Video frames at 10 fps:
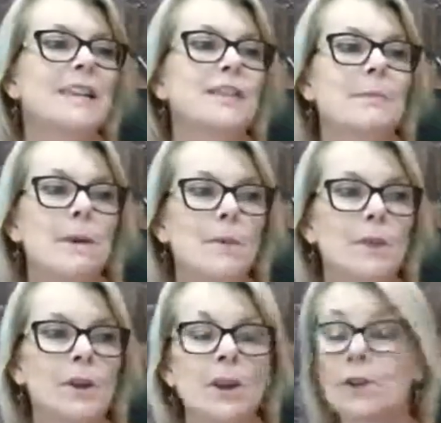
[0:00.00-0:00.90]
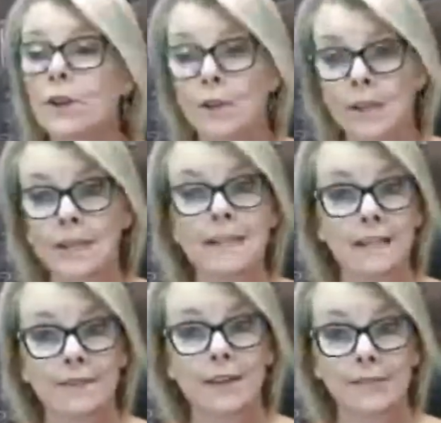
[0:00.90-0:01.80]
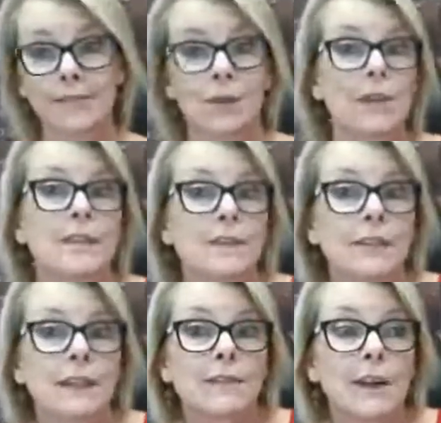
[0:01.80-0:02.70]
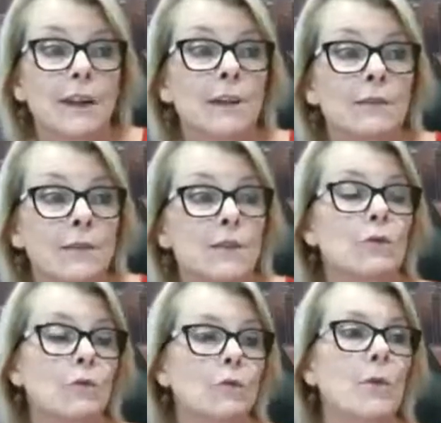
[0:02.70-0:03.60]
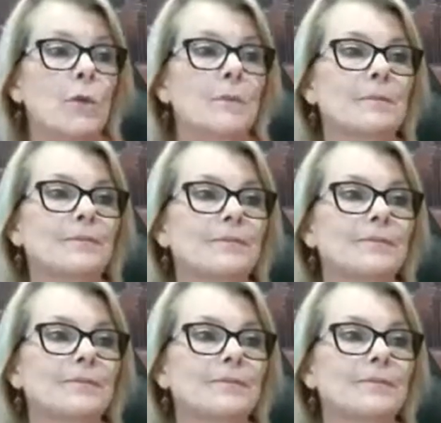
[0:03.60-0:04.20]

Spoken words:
So people want to know that you can deliver. You can deliver a result for them.